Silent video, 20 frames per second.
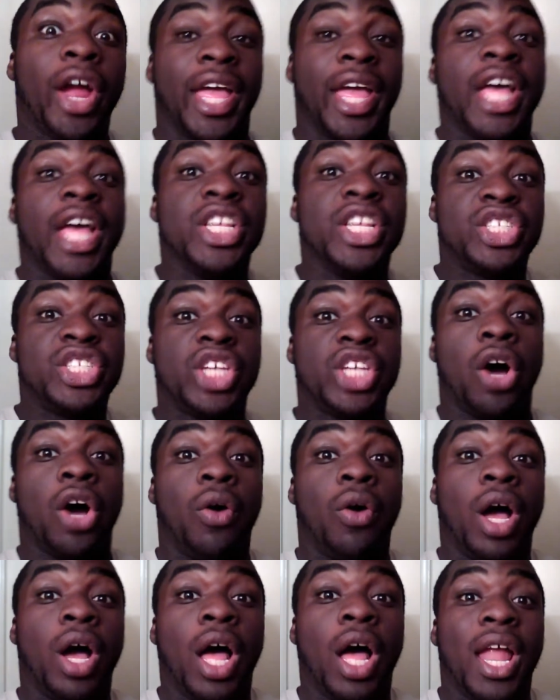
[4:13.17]
Alright,
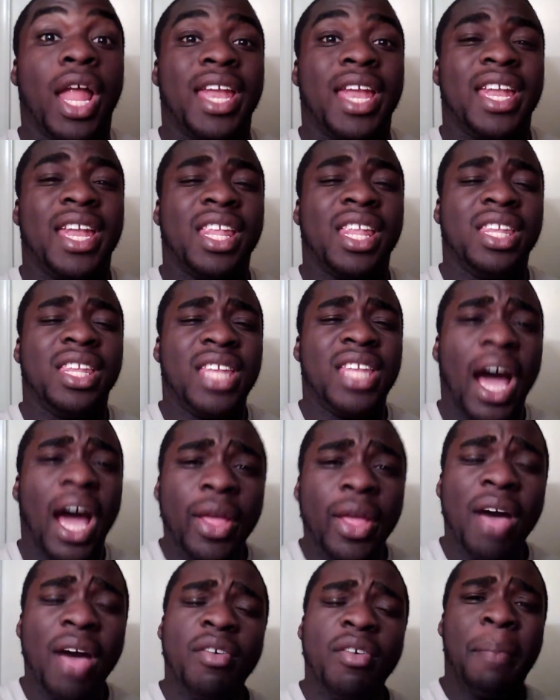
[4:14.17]
so now
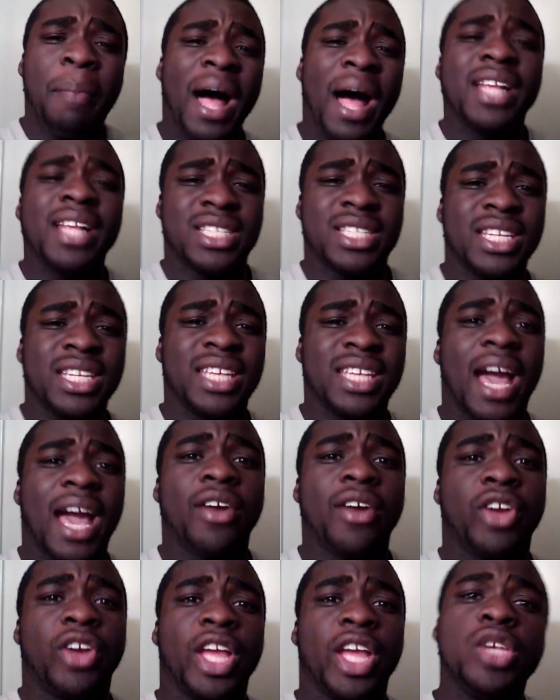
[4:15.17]
you have a balanced
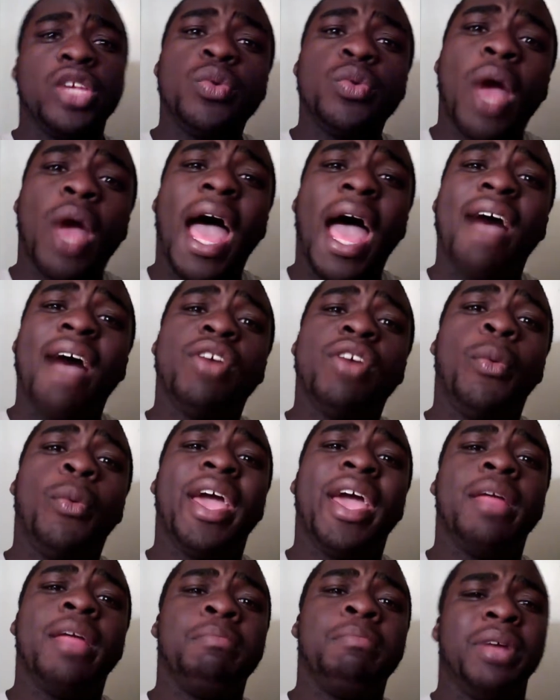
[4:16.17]
encounter and you have a
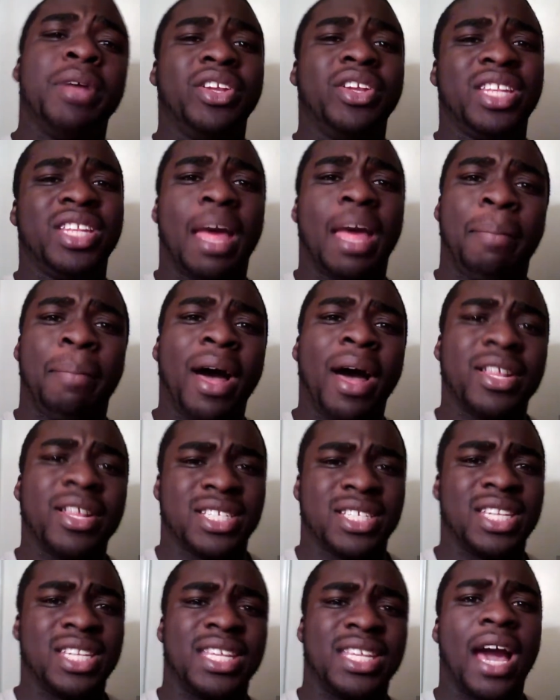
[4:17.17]
way in building that
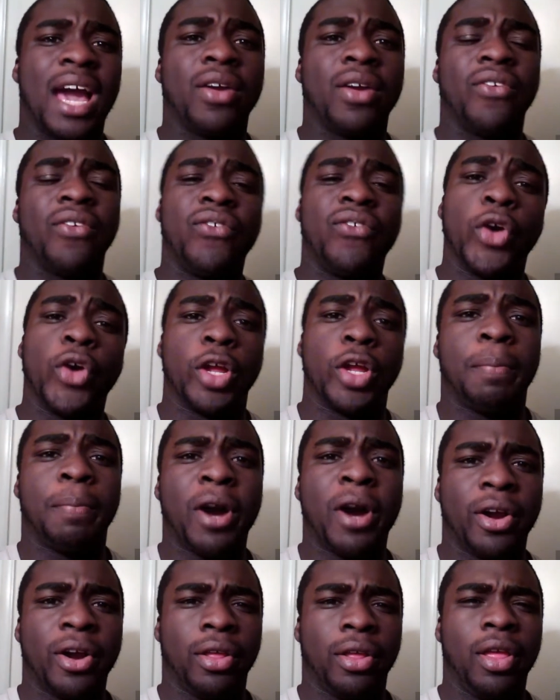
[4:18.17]
balanced encounter for your
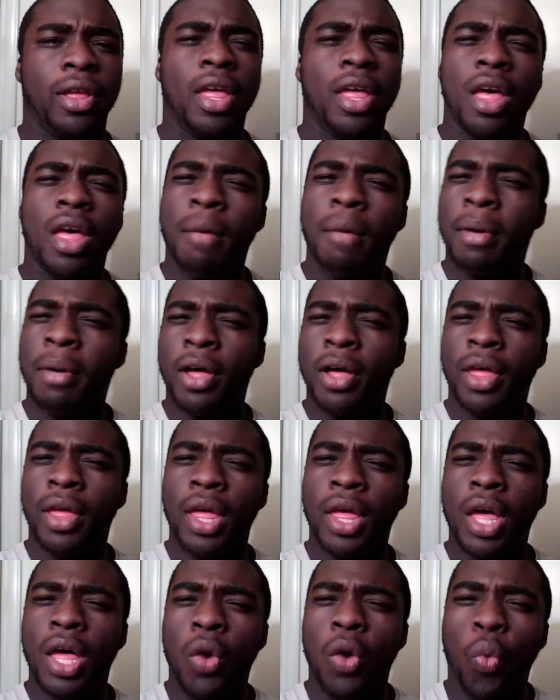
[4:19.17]
party.
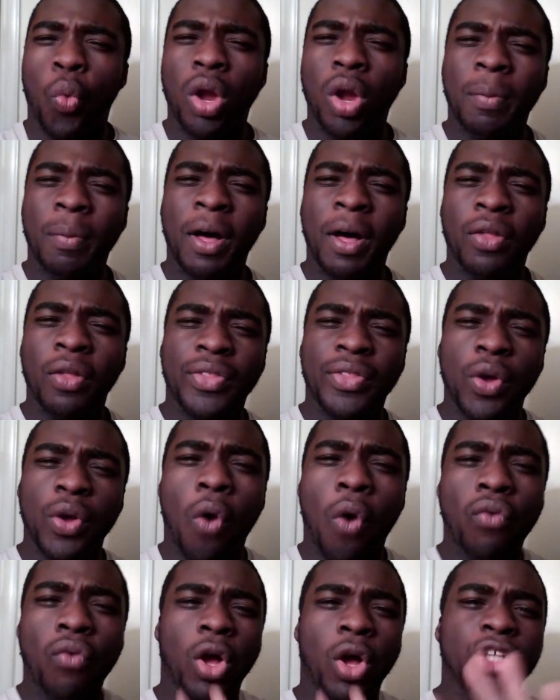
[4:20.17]
But what about the
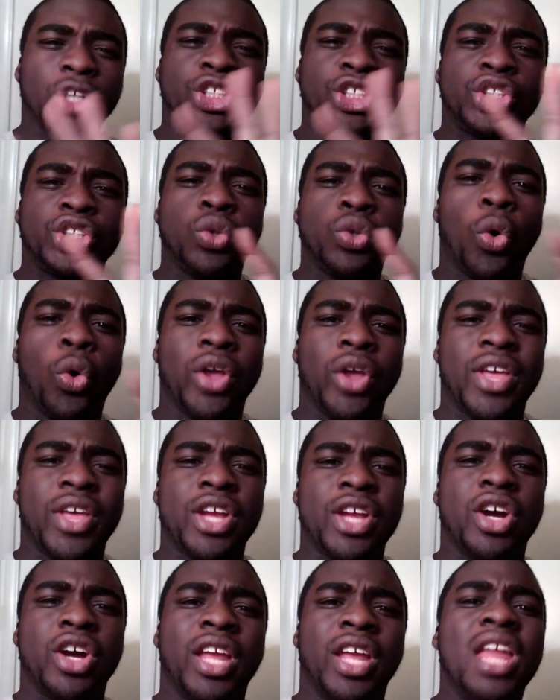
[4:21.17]
overall story
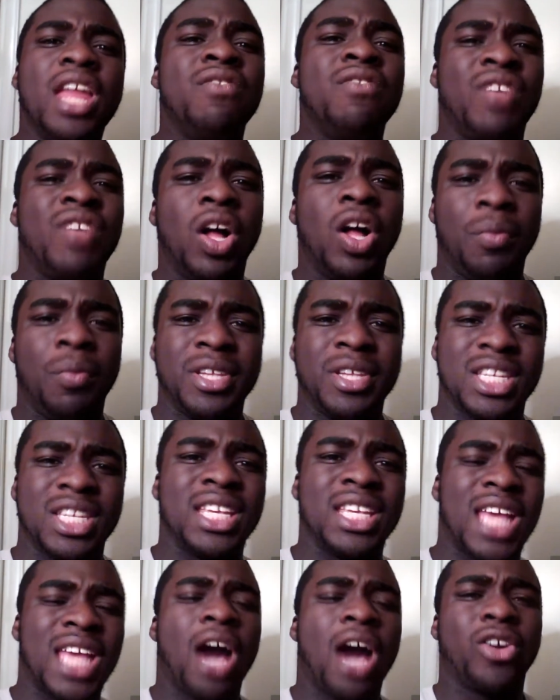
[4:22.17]
that you're going to envelop this
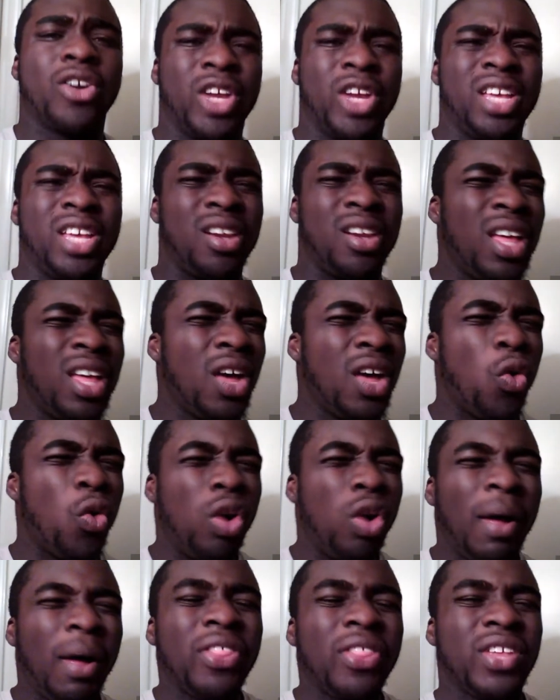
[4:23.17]
encounter in?
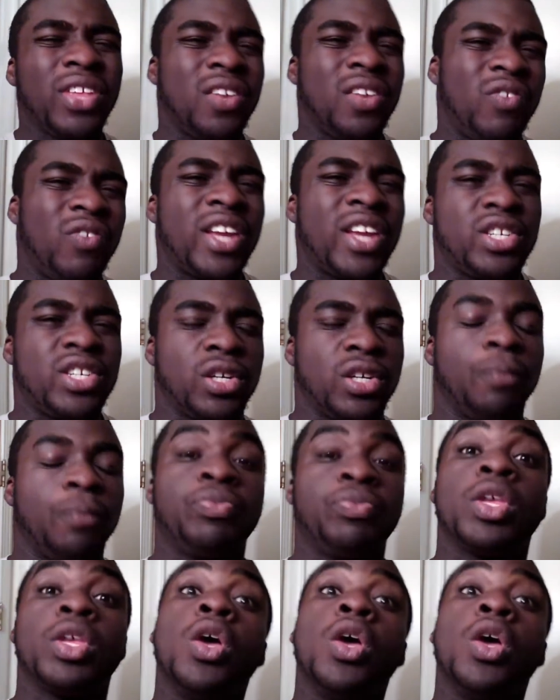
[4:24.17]
What about the adventure?